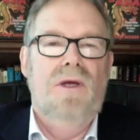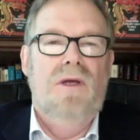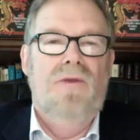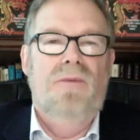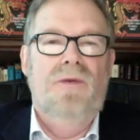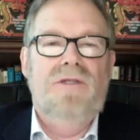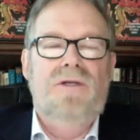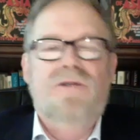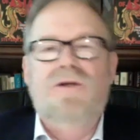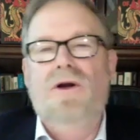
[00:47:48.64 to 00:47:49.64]
The
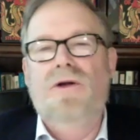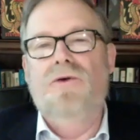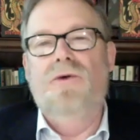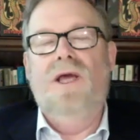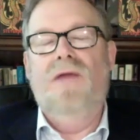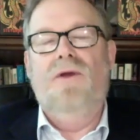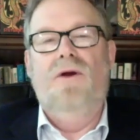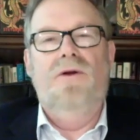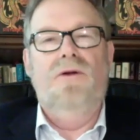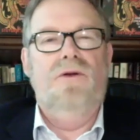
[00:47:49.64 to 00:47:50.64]
missiles aren't due to get
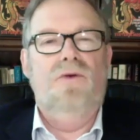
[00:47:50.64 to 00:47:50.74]
there until